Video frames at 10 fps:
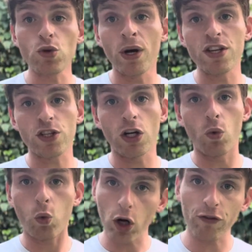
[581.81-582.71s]
one is going to
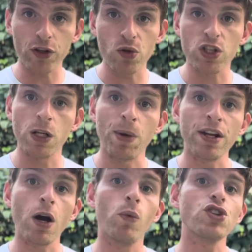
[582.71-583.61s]
work for you is going to
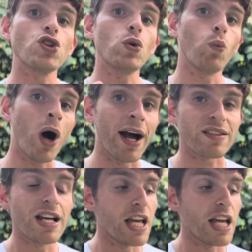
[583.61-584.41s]
depend on what you want.